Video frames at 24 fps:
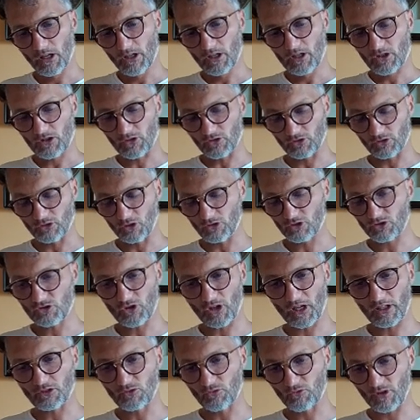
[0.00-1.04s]
So don't
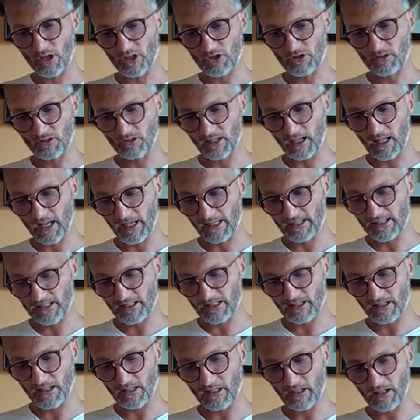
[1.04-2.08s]
try to
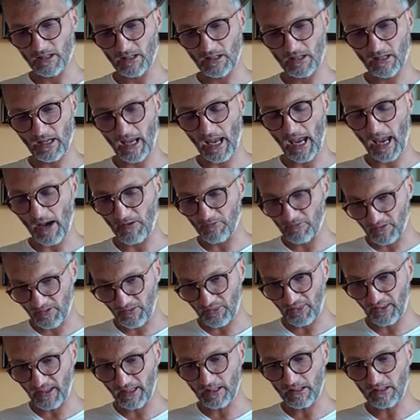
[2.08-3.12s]
rationalize
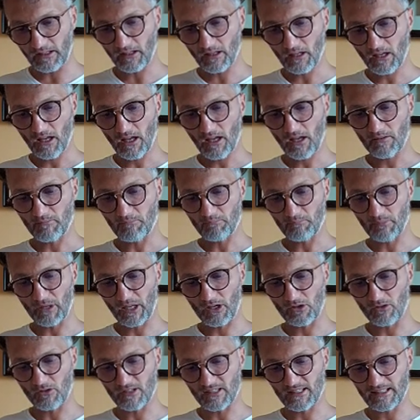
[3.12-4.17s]
everything,
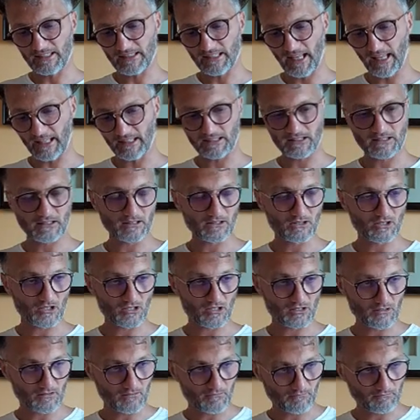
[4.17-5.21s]
because that
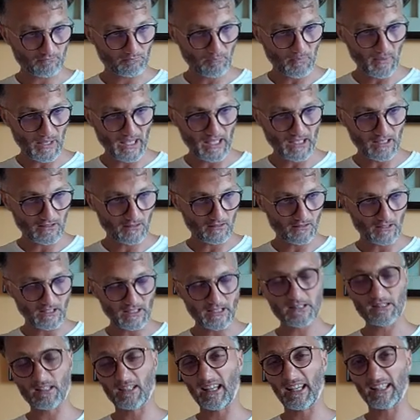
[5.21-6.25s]
just being
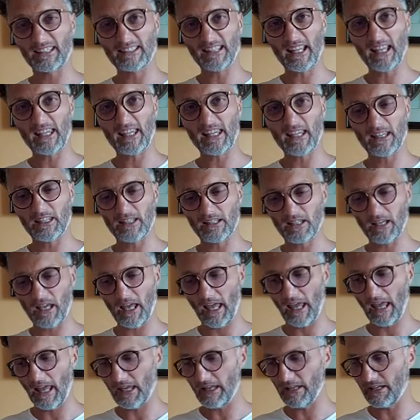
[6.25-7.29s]
is like taking
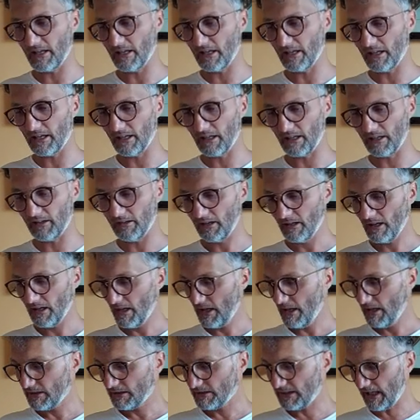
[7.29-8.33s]
a
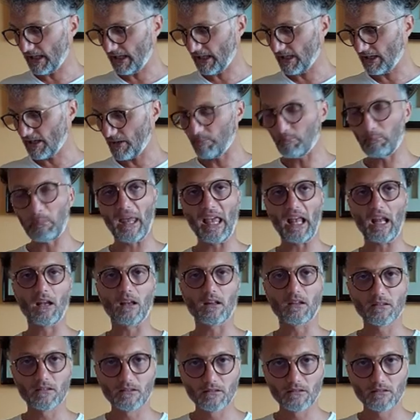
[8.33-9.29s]
pill.